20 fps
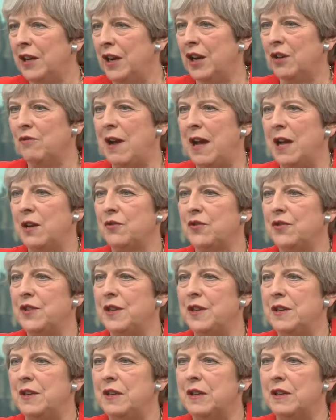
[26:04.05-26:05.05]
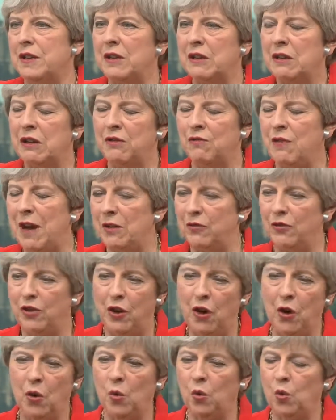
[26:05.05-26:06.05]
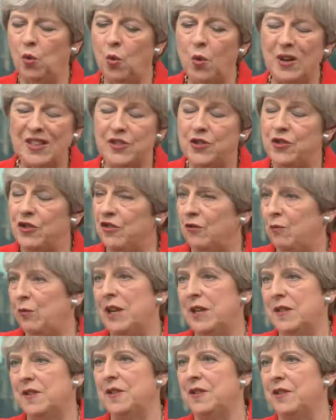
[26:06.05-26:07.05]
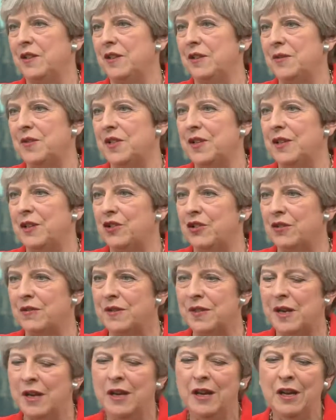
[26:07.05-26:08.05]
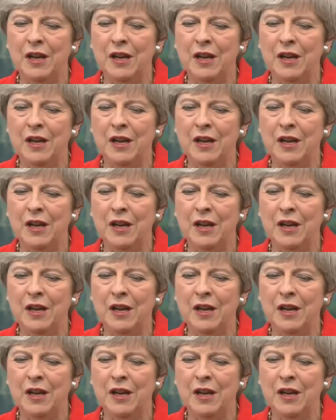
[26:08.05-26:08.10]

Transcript: around the whole question of Brexit negotiations,